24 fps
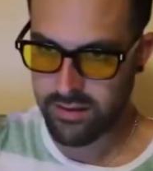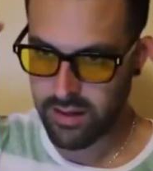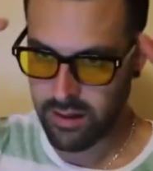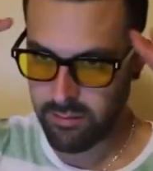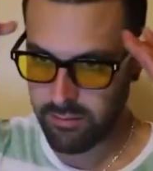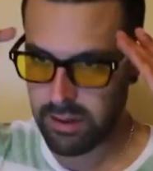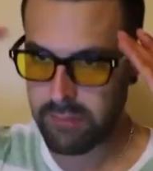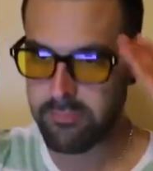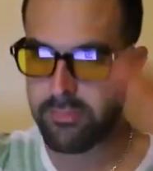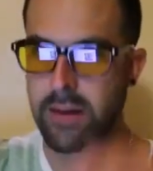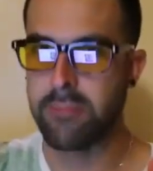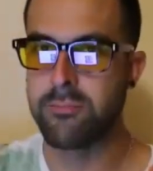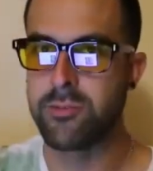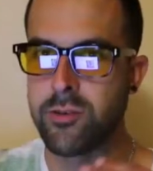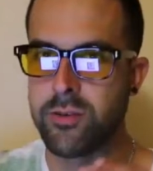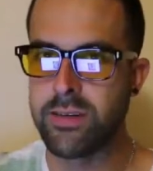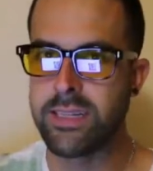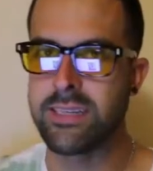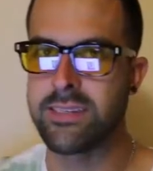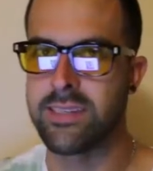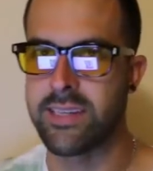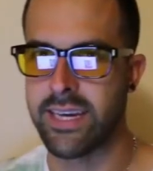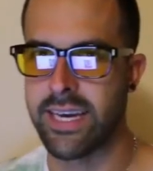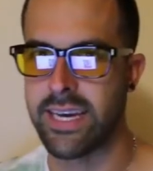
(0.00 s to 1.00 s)
I'm doing
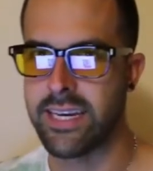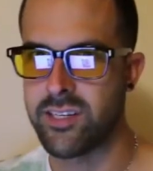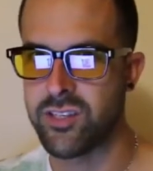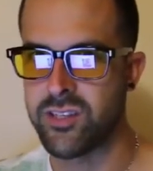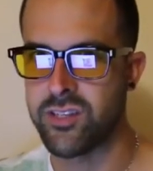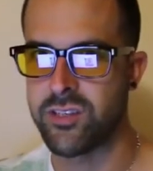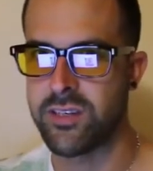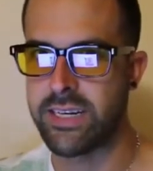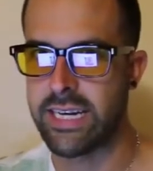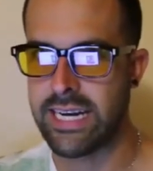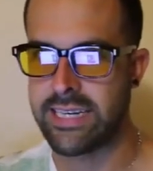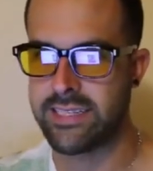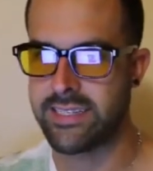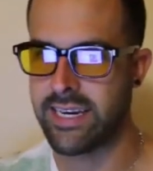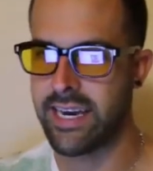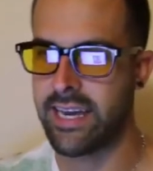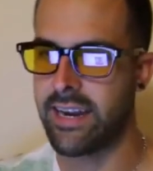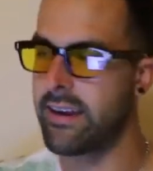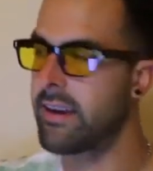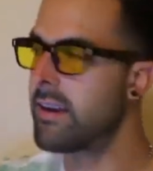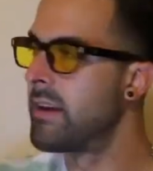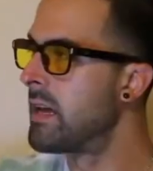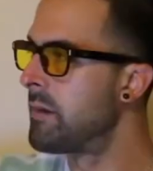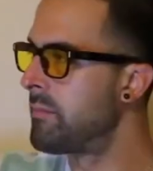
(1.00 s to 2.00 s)
this again just so you guys
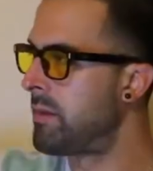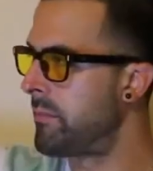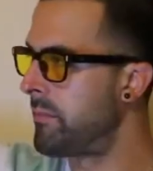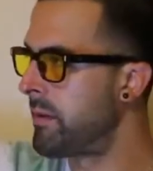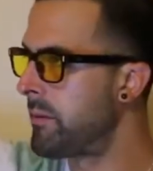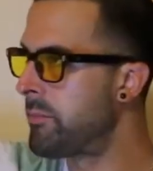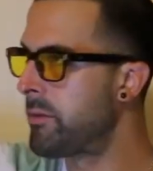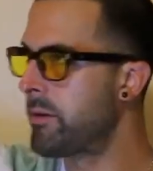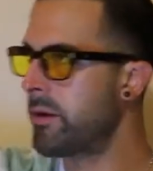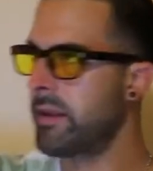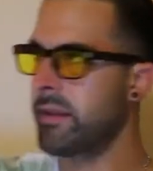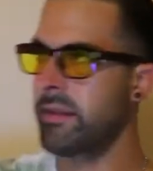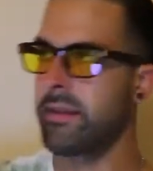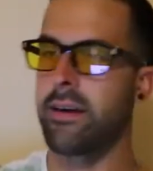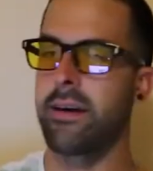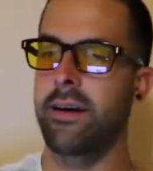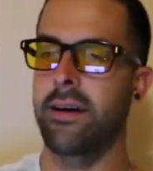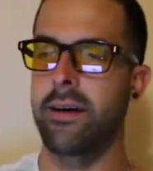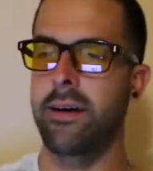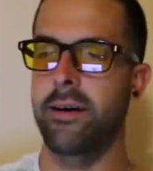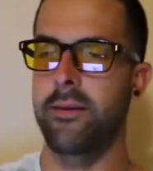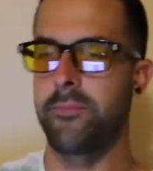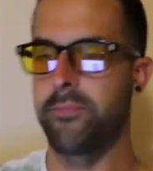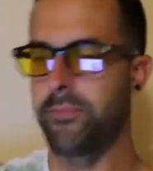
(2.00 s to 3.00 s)
get it. By me putting
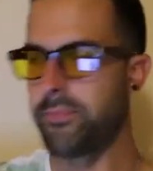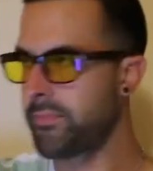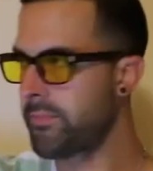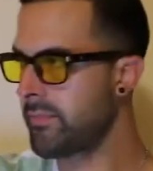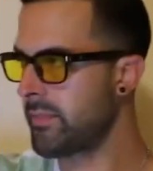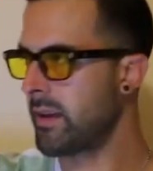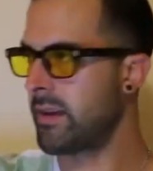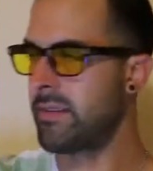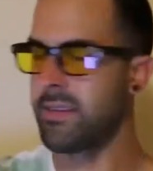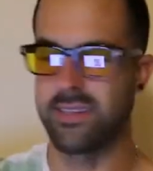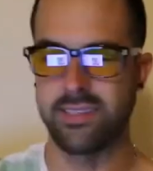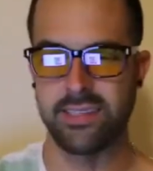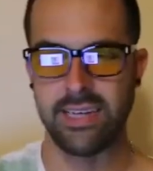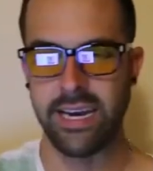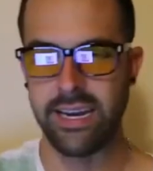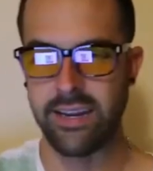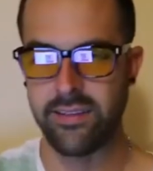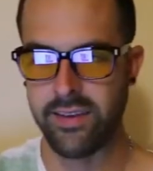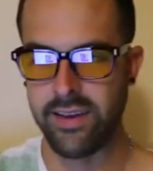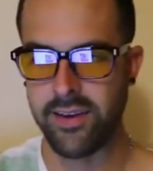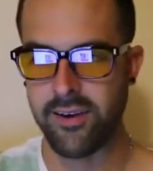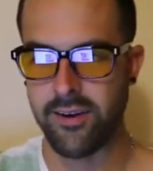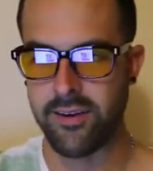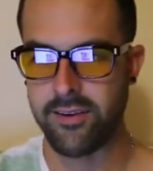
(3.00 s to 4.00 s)
the sign
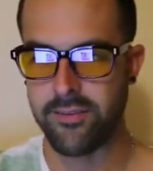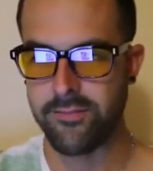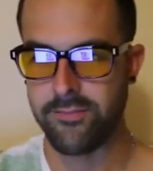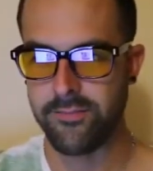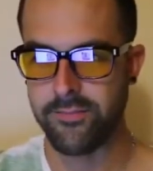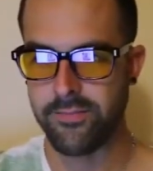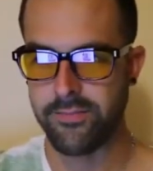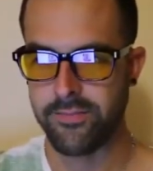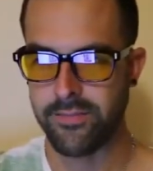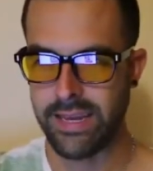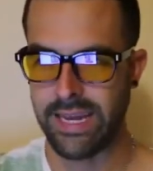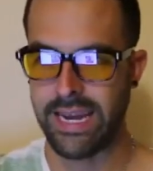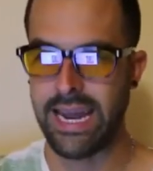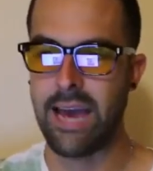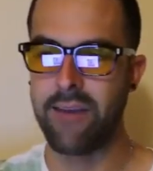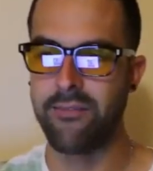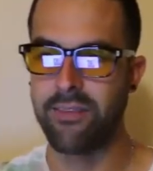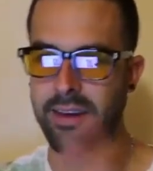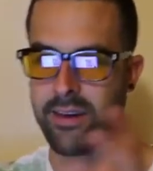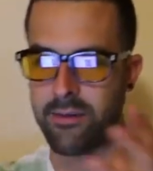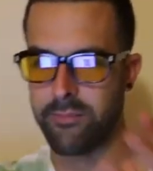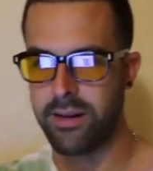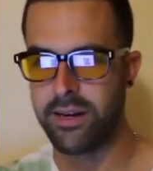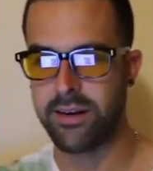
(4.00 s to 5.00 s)
in the yard and
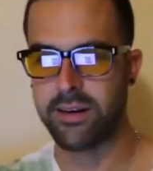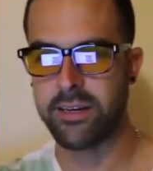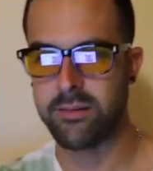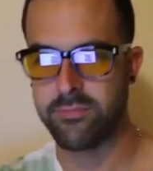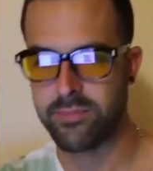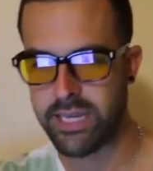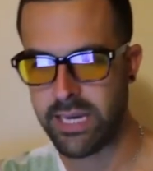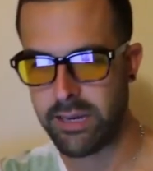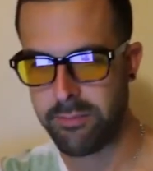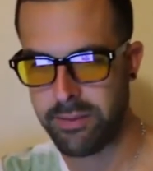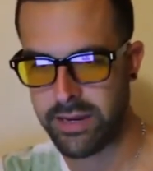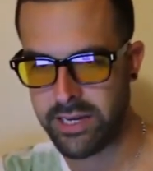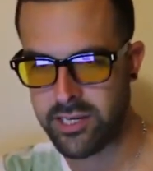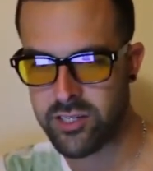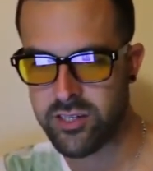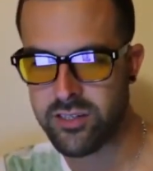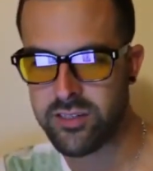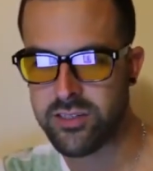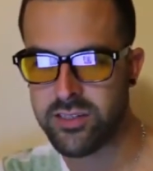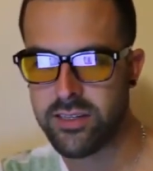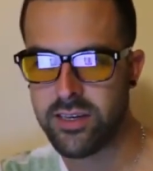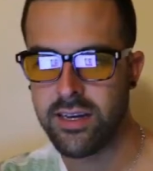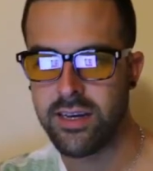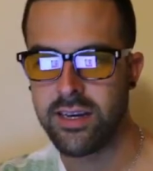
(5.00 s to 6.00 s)
having Amir come take
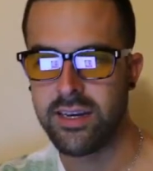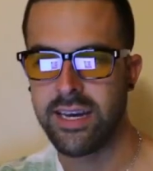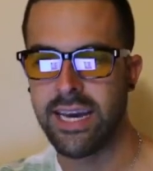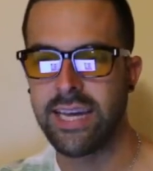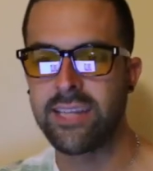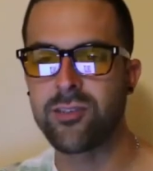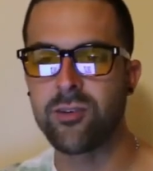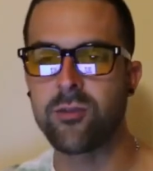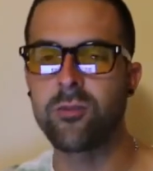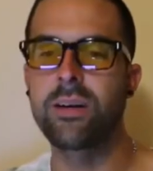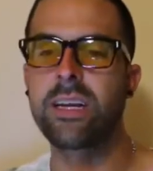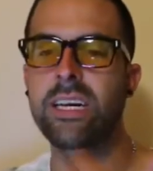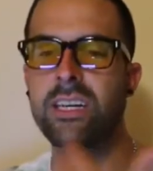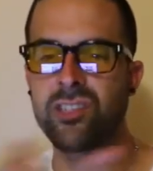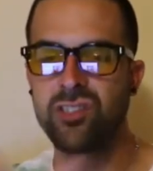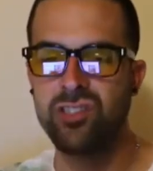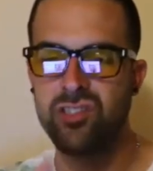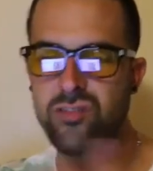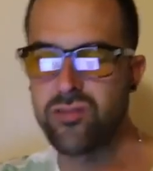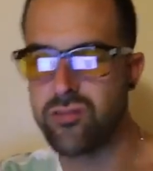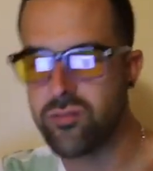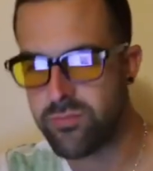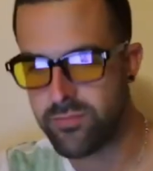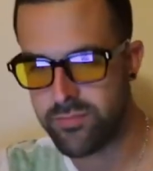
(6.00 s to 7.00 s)
pictures, it's already
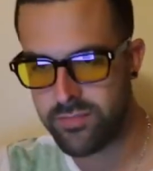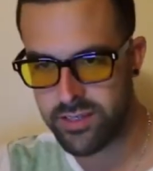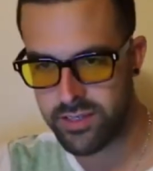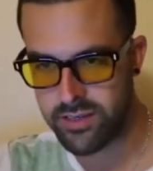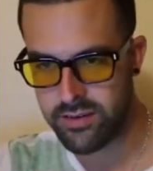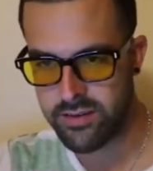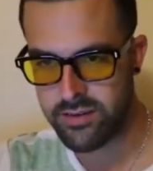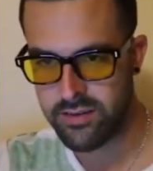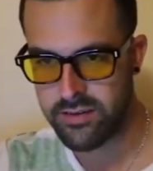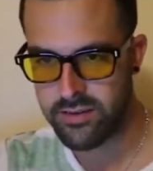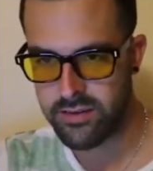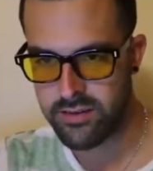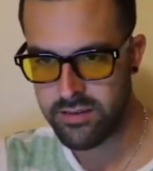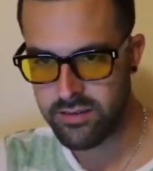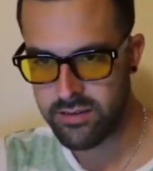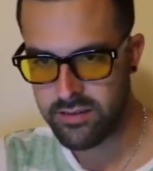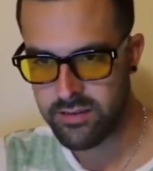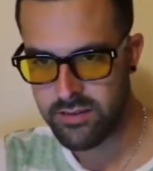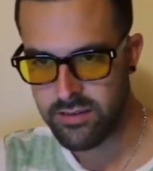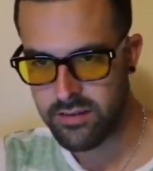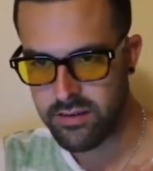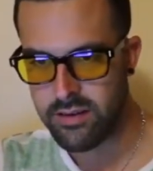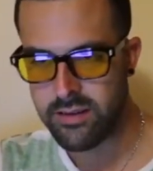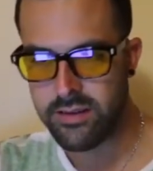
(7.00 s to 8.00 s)
assumed
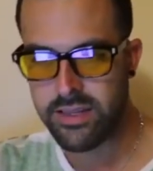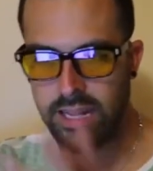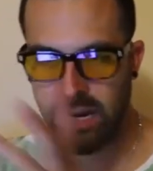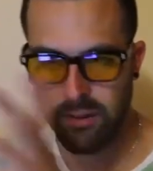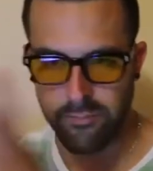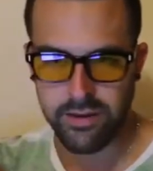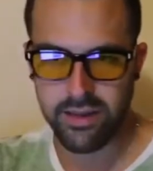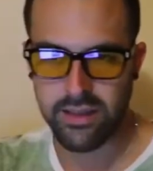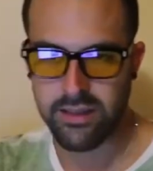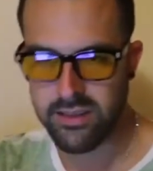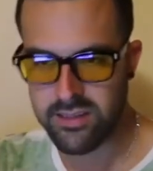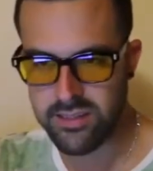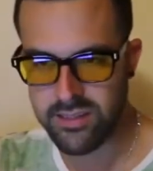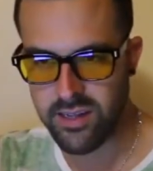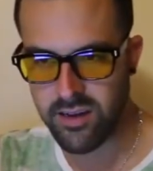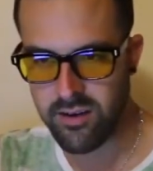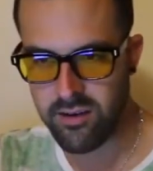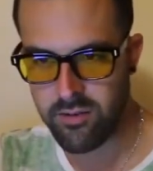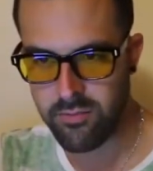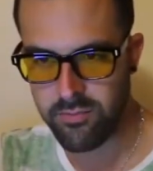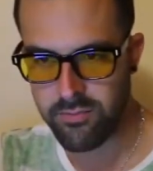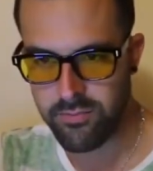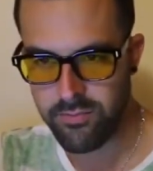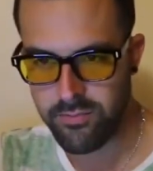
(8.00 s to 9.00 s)
that I'm going to list the
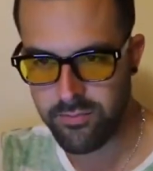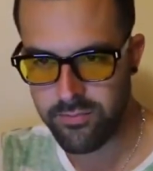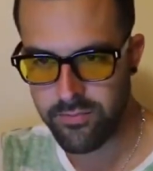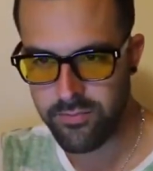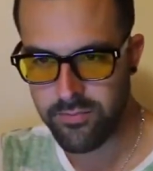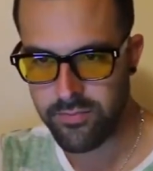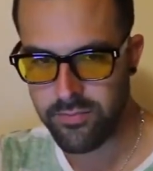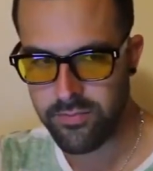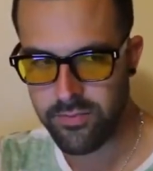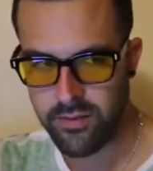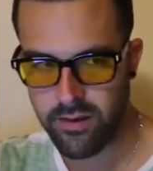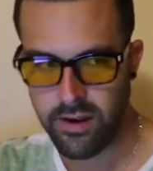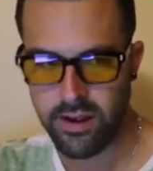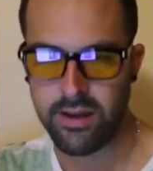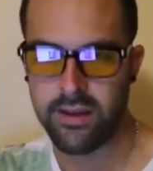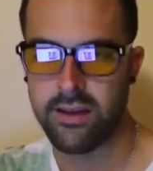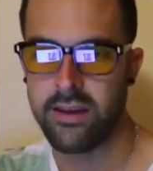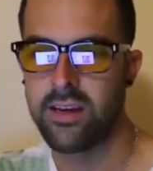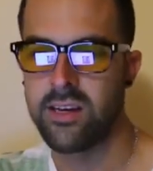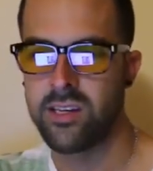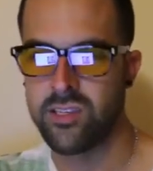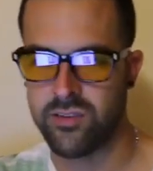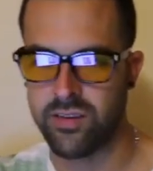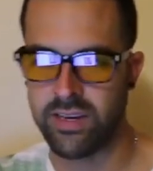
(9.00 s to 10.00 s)
home,
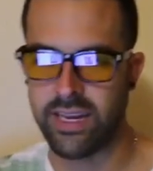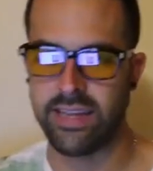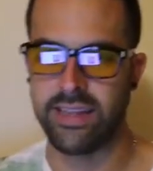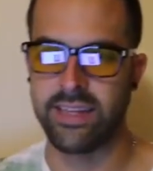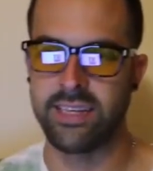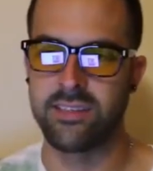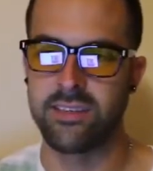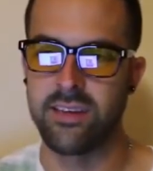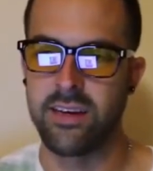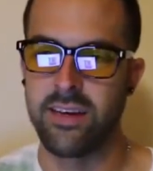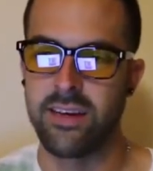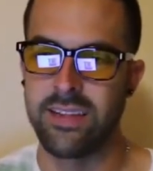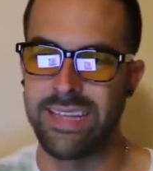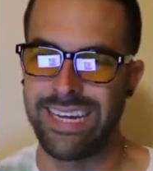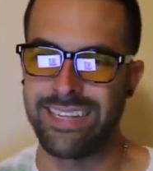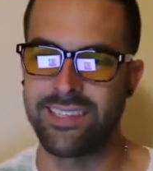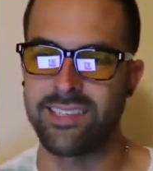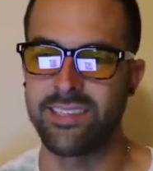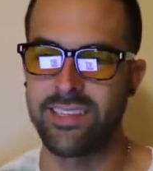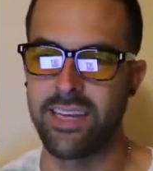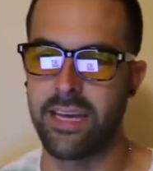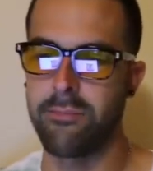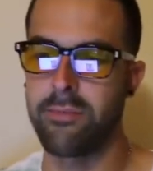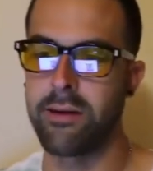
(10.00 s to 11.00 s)
right? So again, that
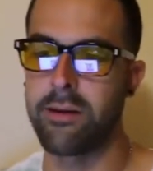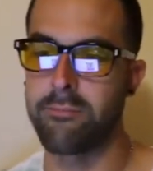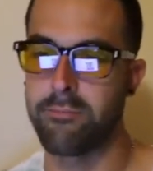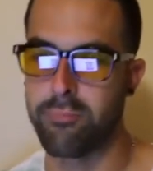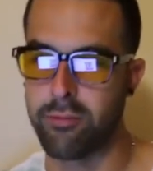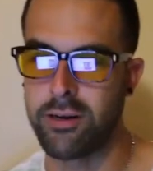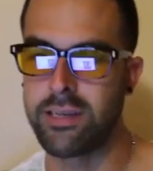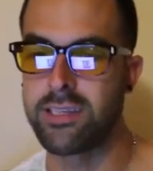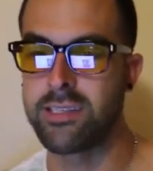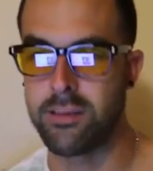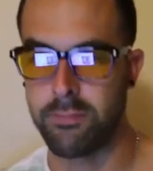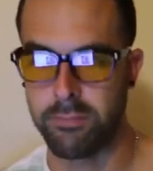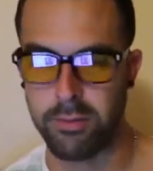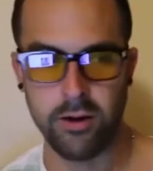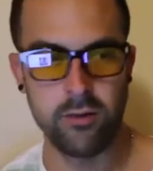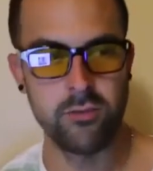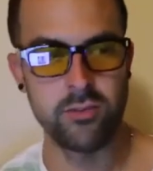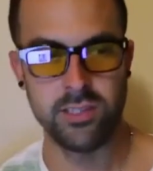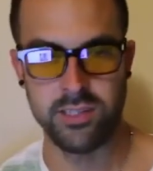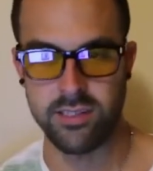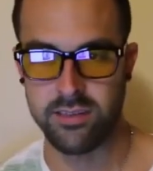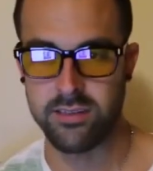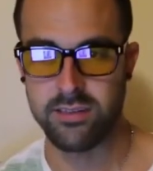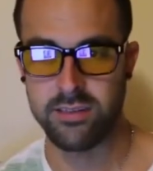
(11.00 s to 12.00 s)
statement
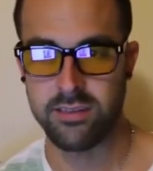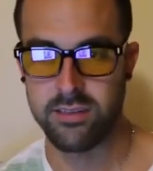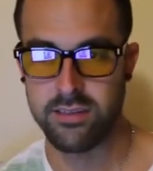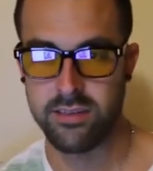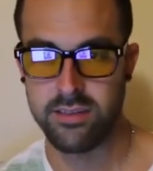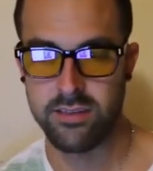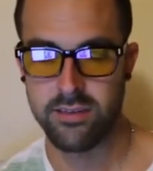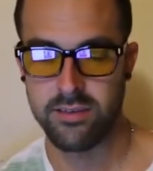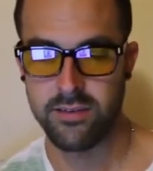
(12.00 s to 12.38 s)
presupposes